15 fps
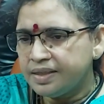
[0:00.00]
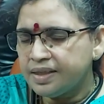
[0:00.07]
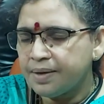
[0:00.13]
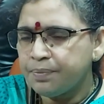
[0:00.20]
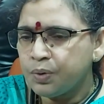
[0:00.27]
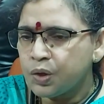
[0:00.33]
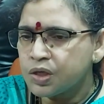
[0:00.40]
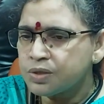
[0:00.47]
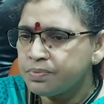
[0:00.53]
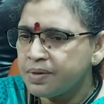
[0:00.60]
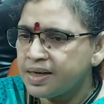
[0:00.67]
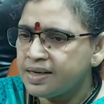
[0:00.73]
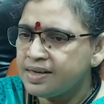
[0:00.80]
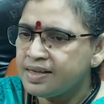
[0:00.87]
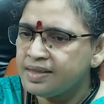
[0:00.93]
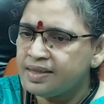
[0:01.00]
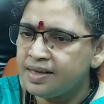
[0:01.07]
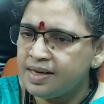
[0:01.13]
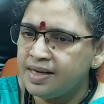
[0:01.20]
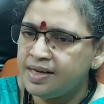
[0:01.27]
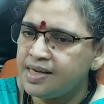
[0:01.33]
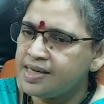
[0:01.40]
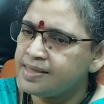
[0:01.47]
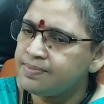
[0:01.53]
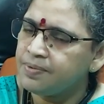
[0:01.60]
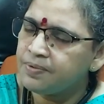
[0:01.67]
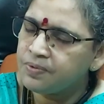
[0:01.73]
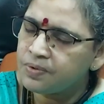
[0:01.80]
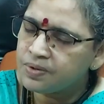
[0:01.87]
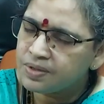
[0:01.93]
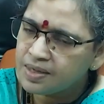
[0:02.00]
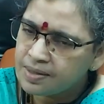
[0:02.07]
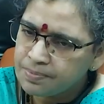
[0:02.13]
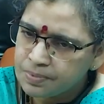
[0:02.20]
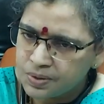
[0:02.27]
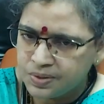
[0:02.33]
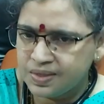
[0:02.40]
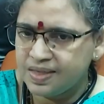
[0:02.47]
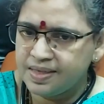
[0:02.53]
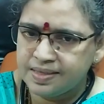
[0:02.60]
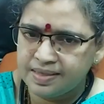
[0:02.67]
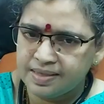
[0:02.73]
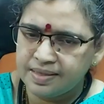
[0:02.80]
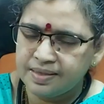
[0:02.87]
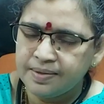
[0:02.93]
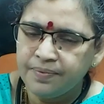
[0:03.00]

approximately 3 days before the procedure.